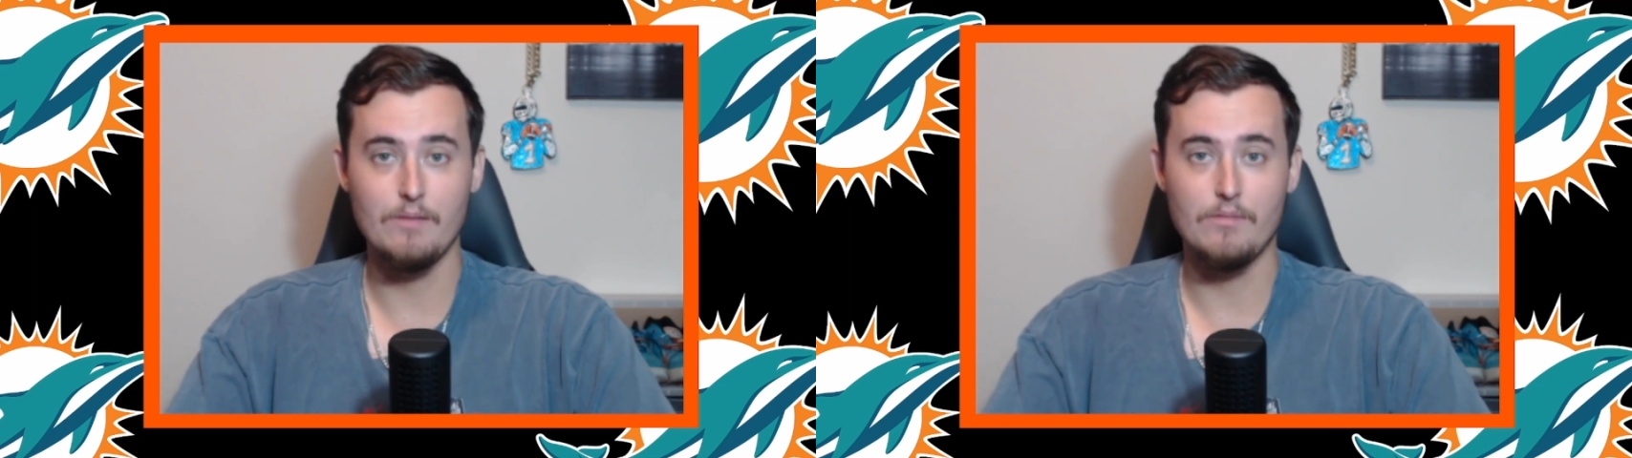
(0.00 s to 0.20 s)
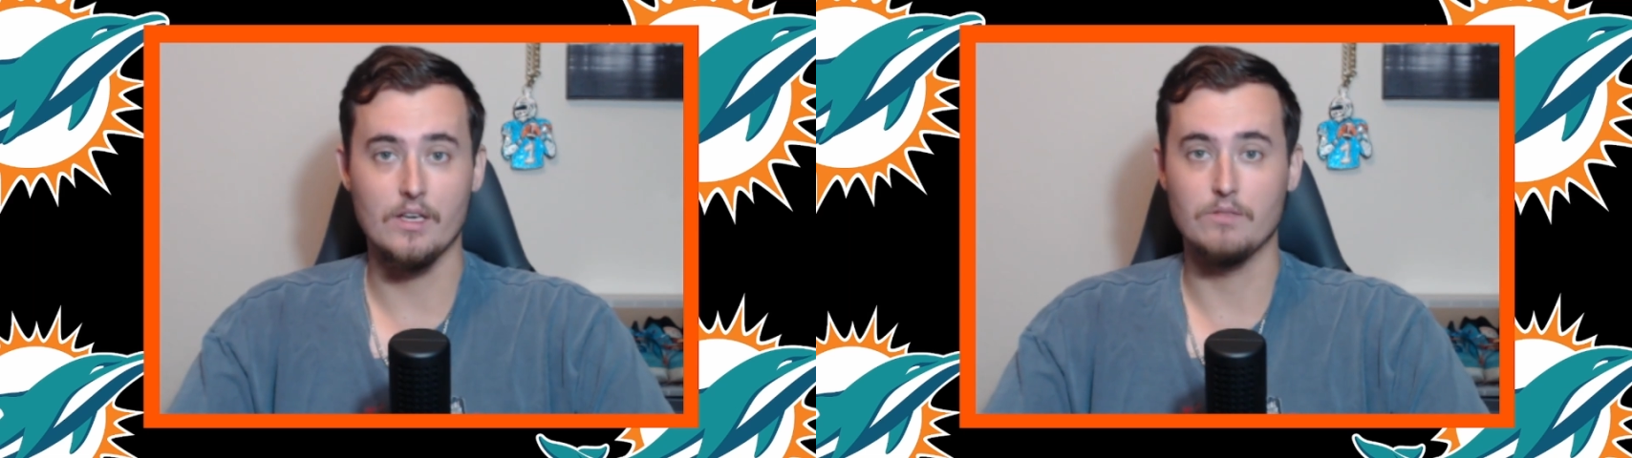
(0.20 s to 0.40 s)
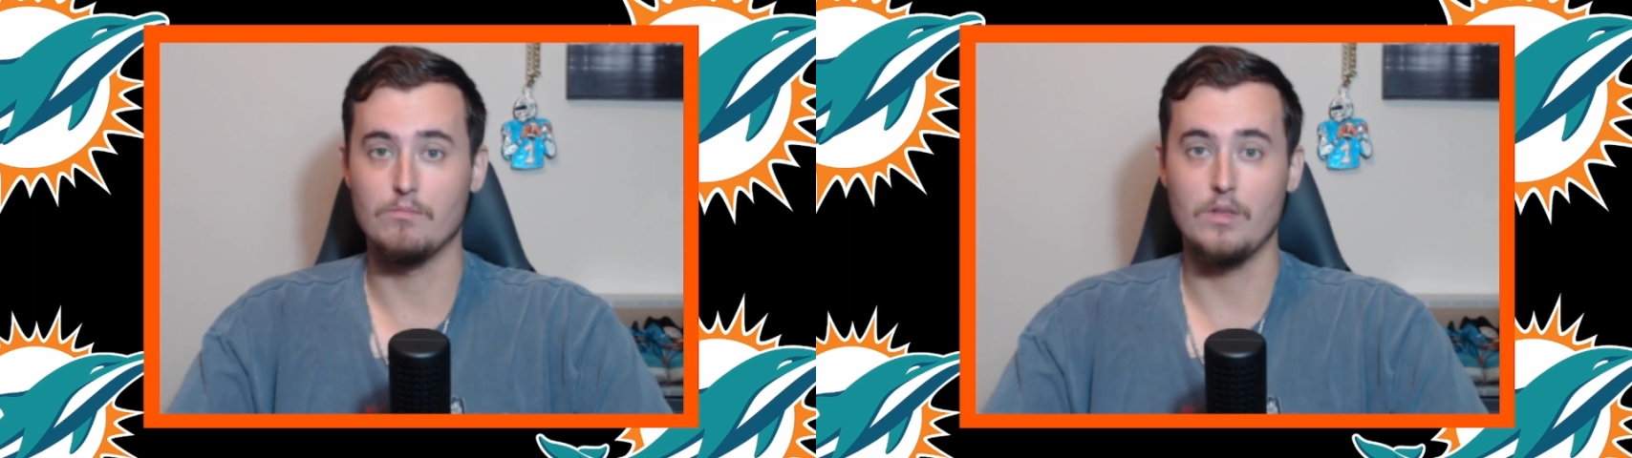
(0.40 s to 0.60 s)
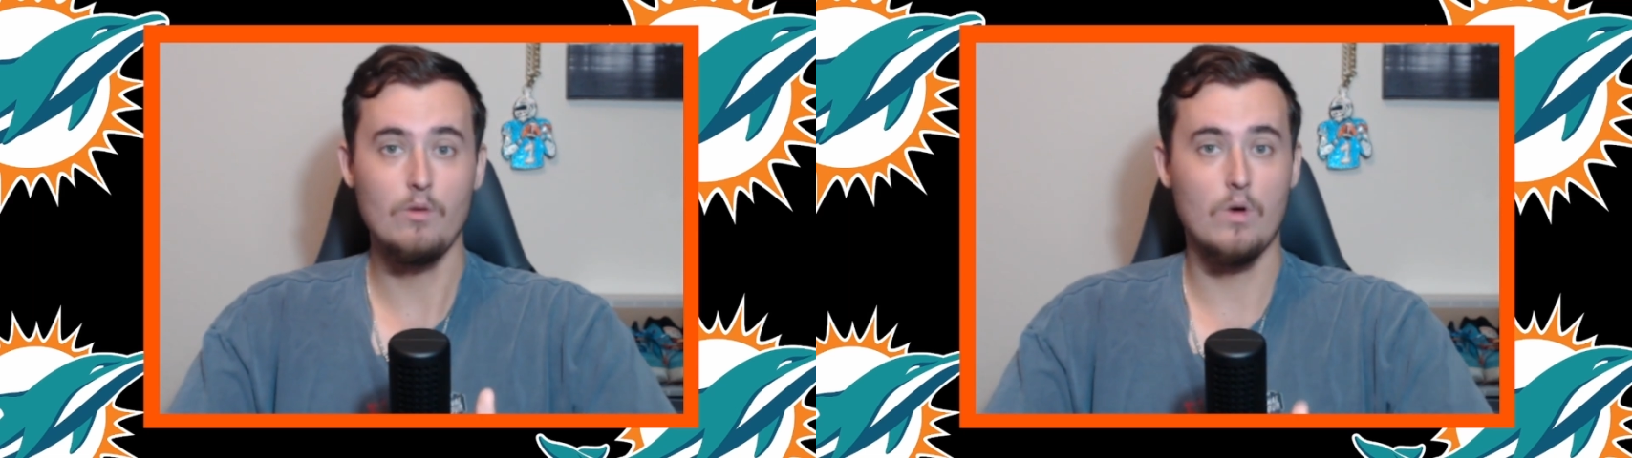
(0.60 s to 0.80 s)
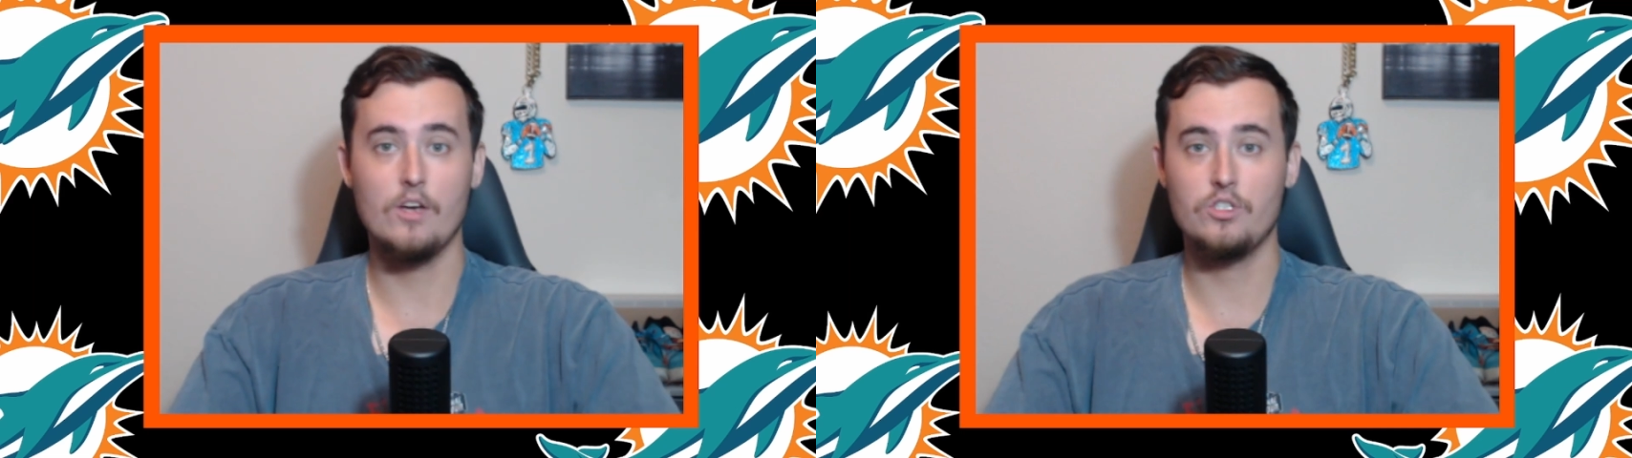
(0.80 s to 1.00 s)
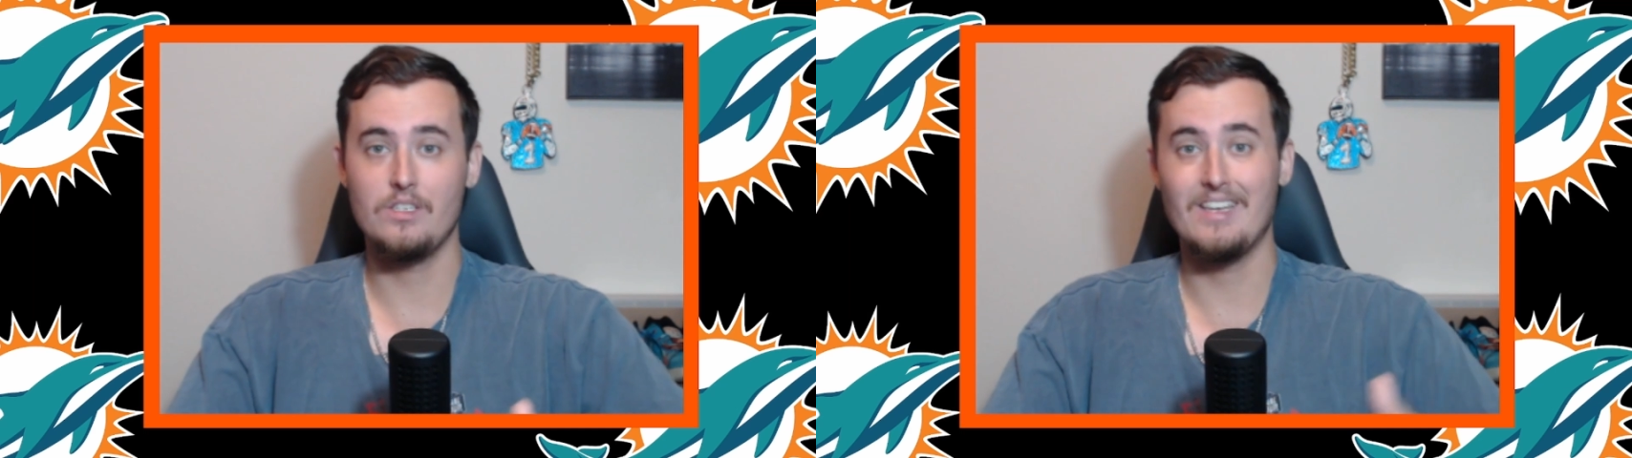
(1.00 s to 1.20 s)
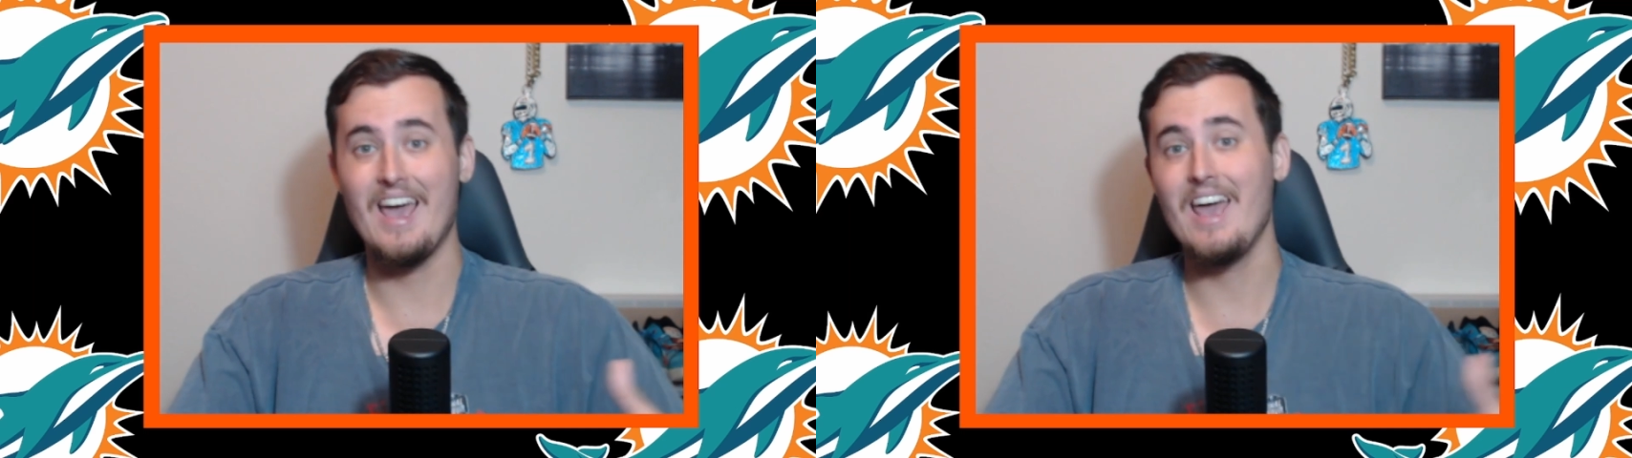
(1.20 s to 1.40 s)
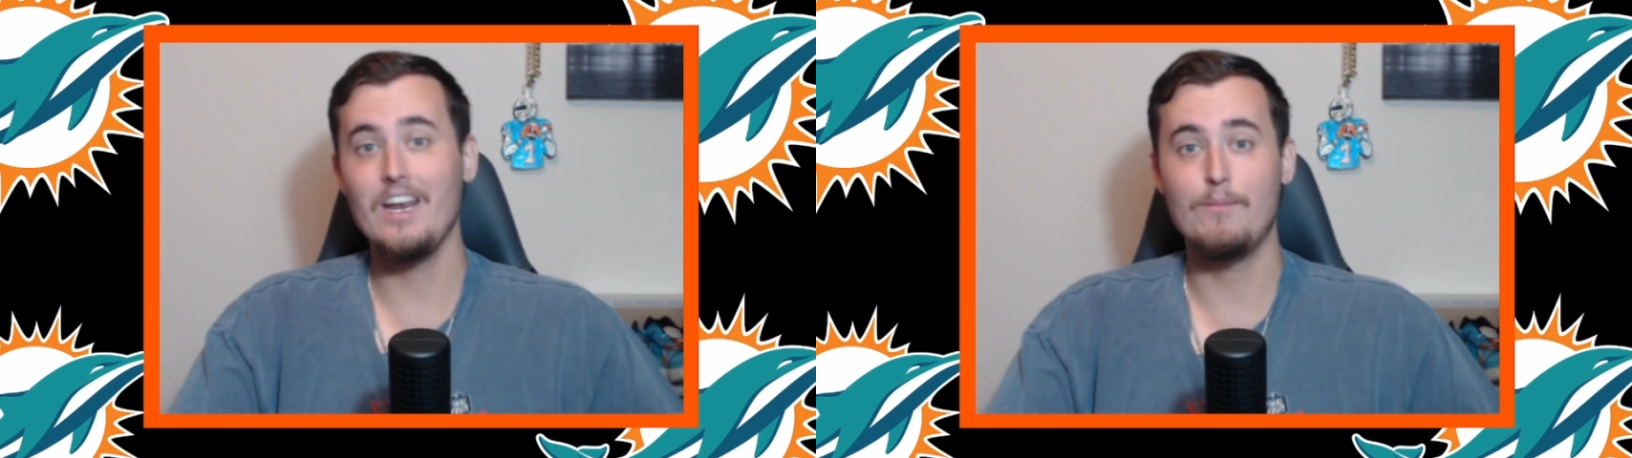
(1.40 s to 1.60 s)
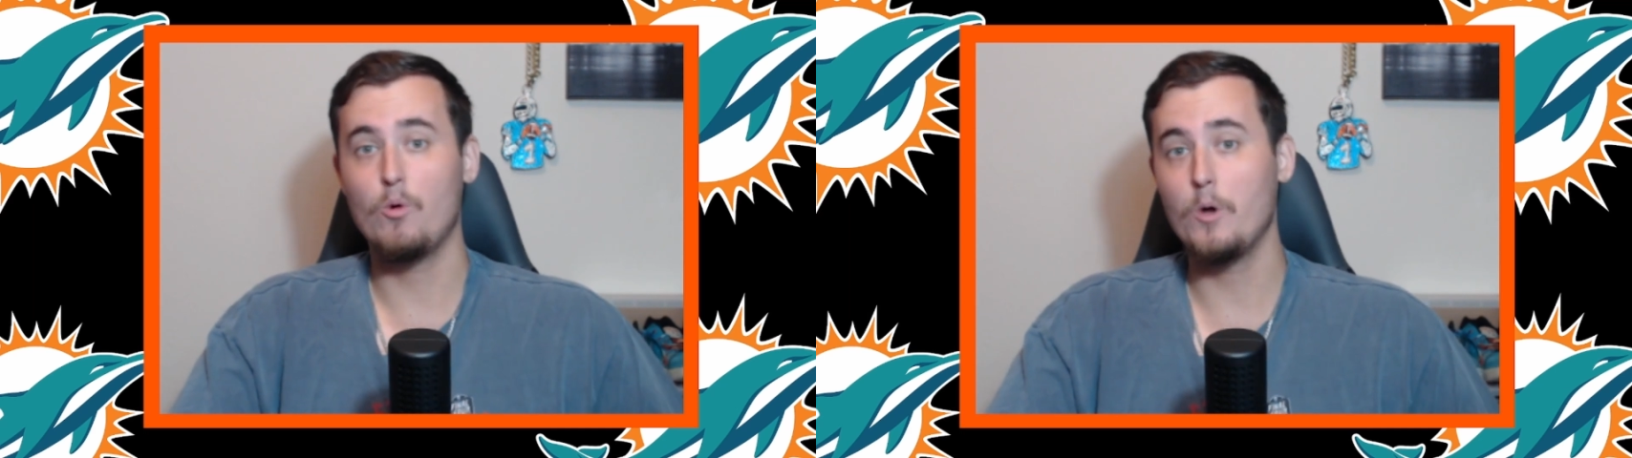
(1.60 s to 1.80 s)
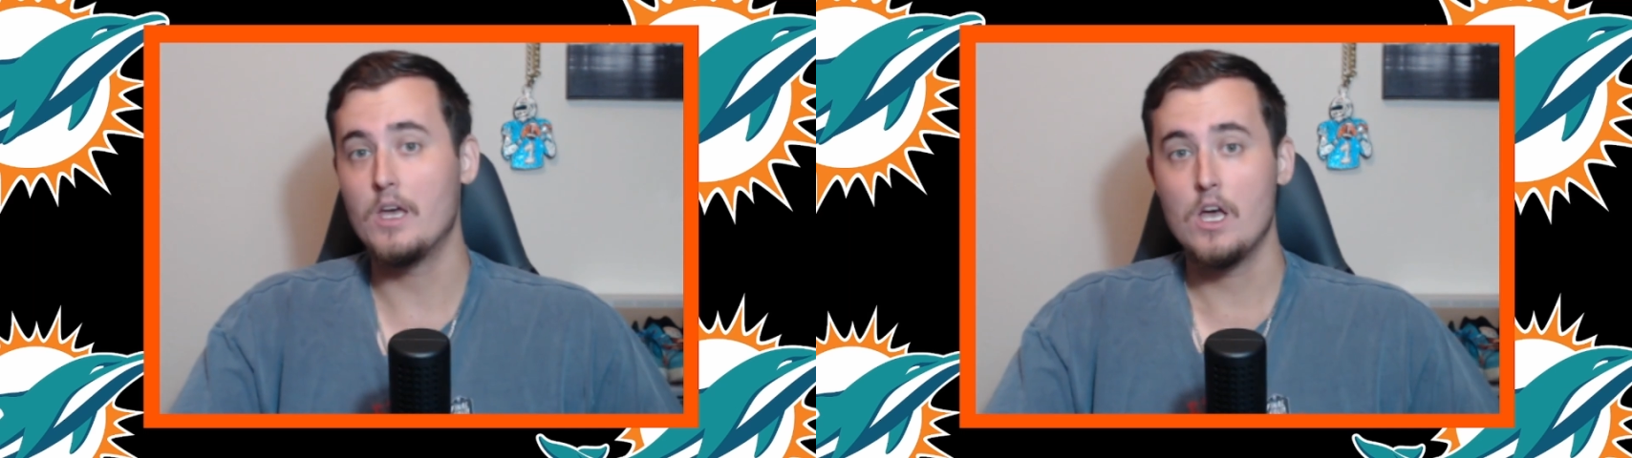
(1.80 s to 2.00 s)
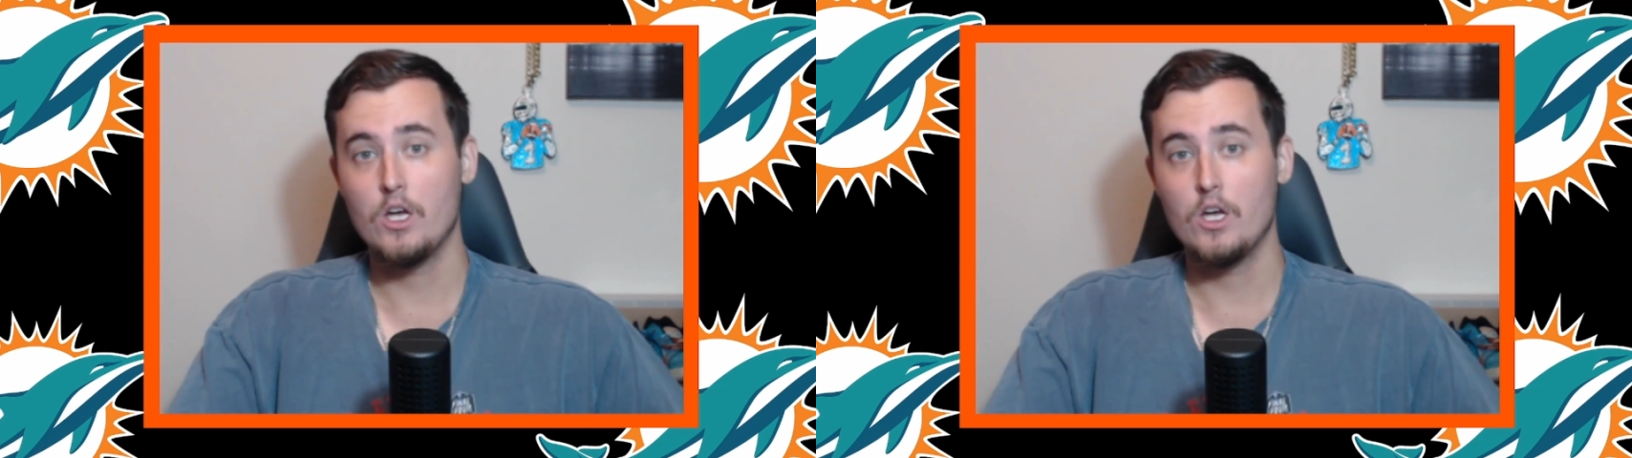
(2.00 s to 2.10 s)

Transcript: because Malik Washington at any point